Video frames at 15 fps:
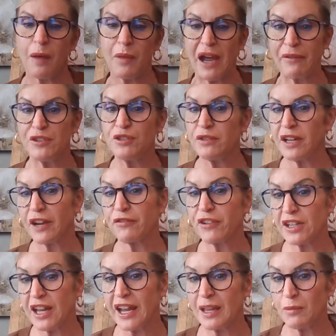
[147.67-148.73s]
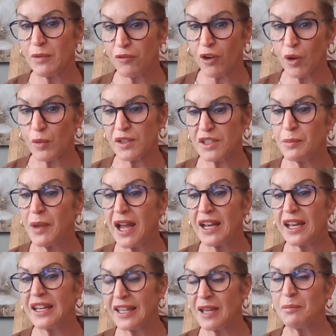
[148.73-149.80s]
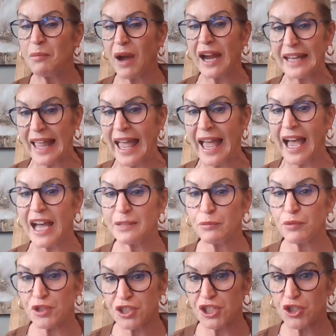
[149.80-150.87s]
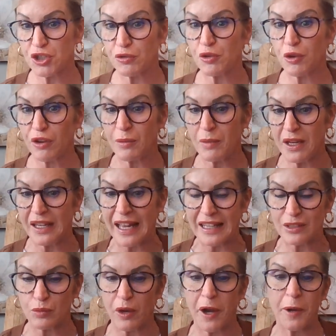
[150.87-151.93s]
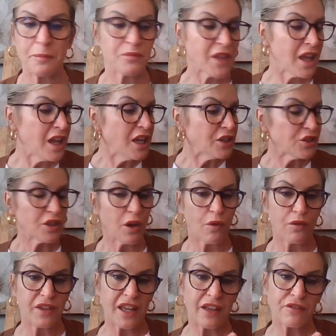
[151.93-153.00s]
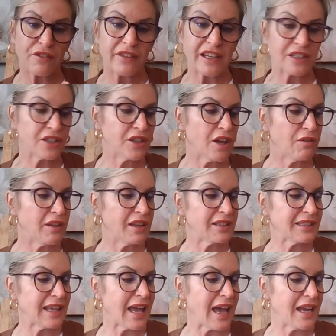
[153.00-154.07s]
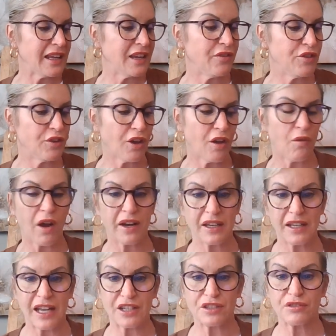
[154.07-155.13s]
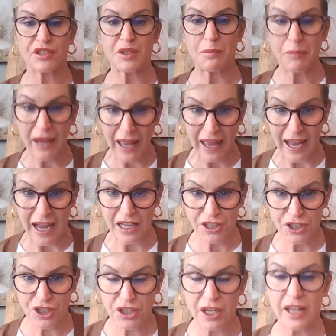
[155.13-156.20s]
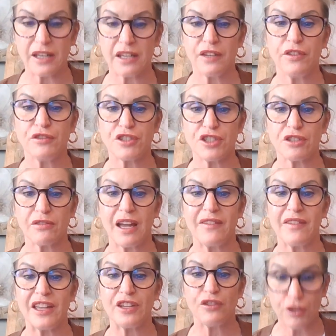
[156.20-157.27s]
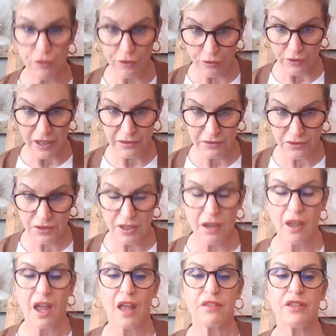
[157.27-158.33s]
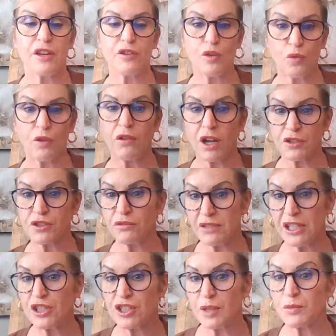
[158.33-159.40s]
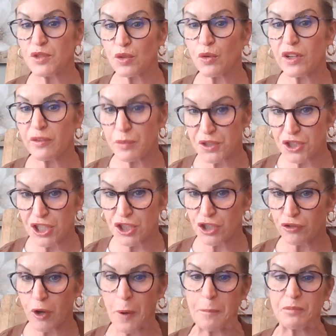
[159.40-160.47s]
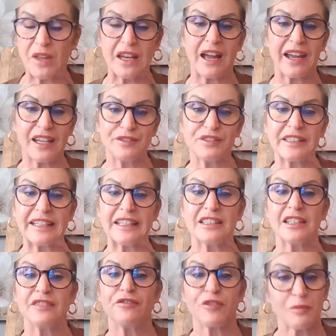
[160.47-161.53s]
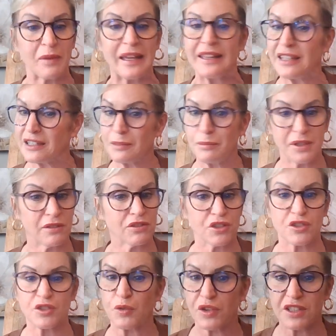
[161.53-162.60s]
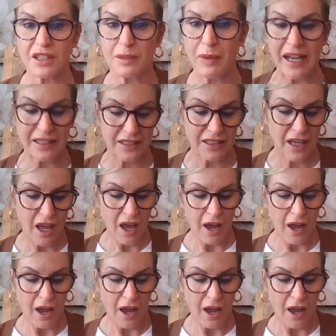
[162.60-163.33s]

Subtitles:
I would do it every night before I went to bed, and again, mine had progesterone cream in it as well. So the other thing to know is that if you go on an estrogen patch, and if you still have a uterus, then you will also need some sort of progesterone. And I have landed for me that the pill just works the best.